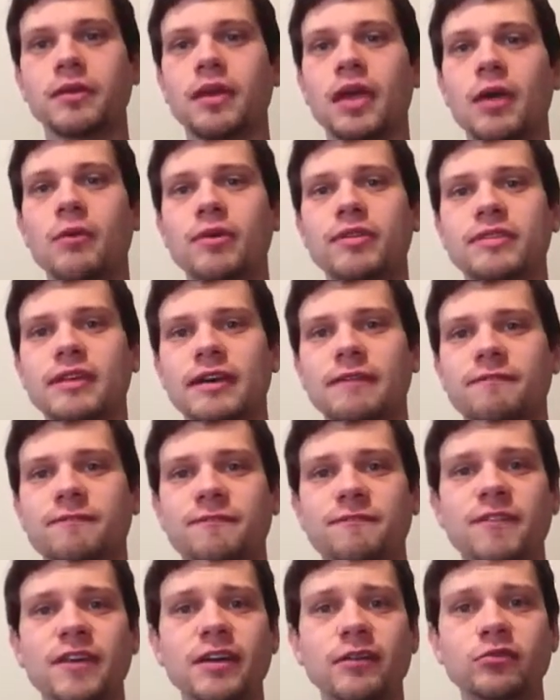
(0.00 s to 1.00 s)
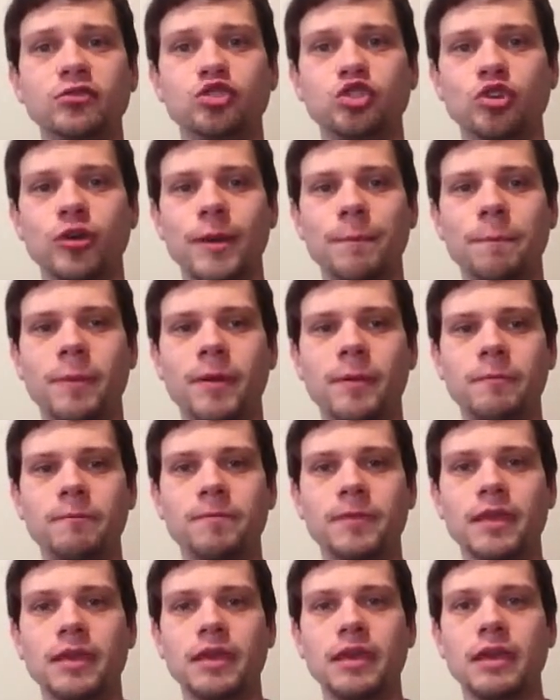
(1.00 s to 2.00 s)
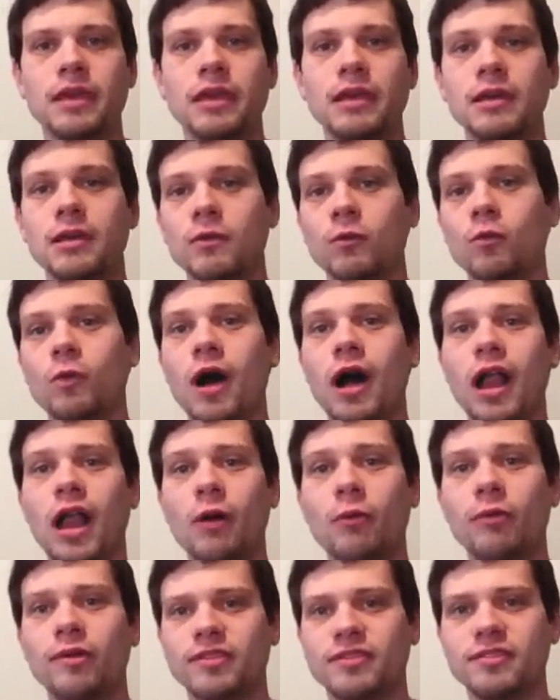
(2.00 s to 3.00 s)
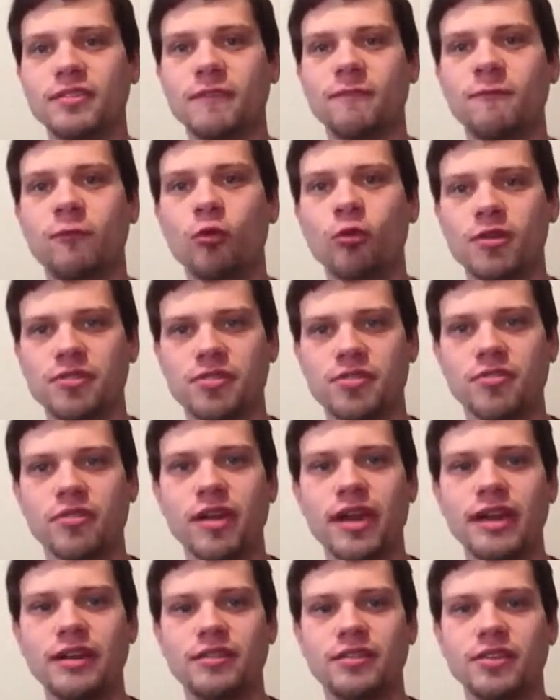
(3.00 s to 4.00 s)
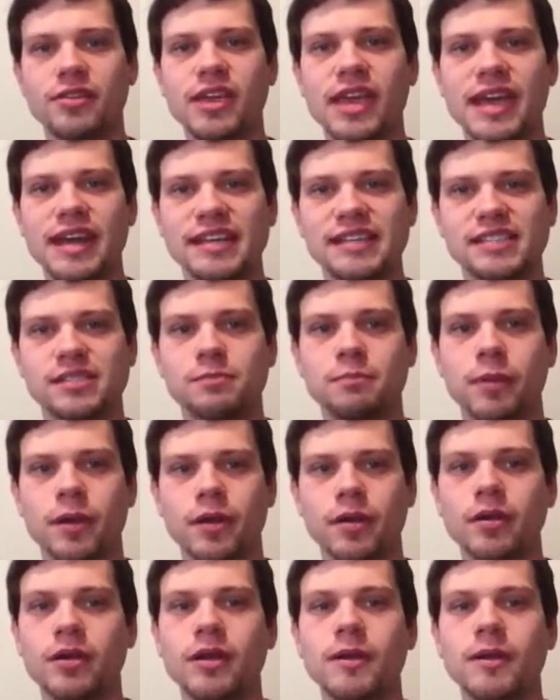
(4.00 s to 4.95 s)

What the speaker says: It was a field trip while I was in the 4th grade to Gettysburg.